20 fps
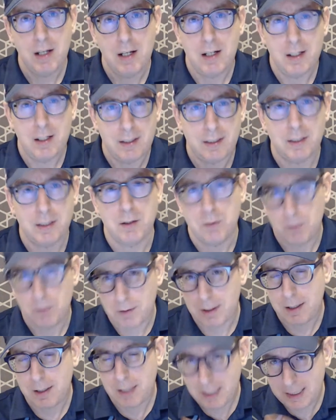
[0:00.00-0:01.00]
a
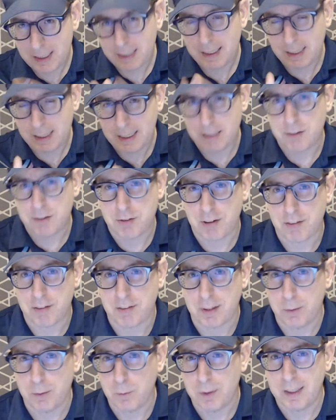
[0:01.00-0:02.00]
little
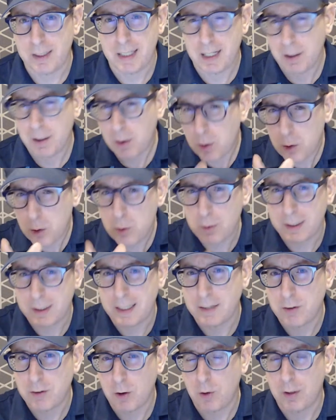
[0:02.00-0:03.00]
interesting one there. Who are they
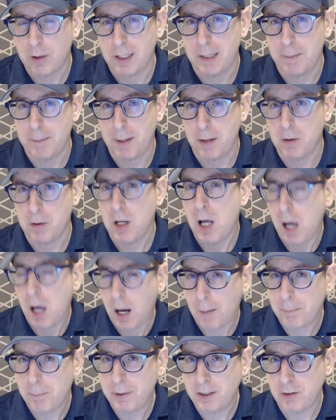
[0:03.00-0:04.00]
talking about?
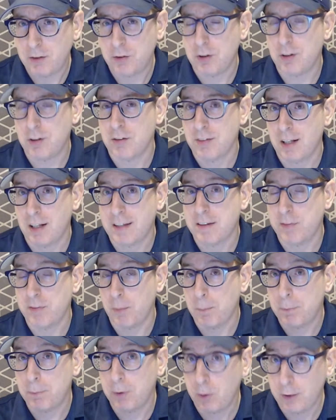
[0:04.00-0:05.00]
I'm pretty sure there's lots of
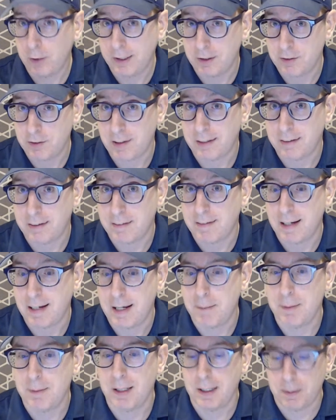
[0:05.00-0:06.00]
employers at the
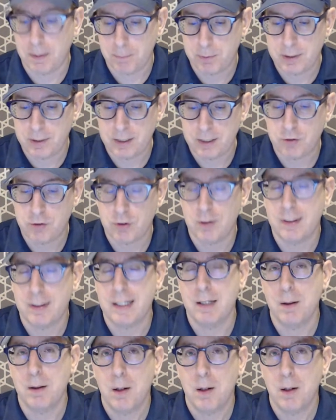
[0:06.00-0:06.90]
table, and I'm pretty sure they're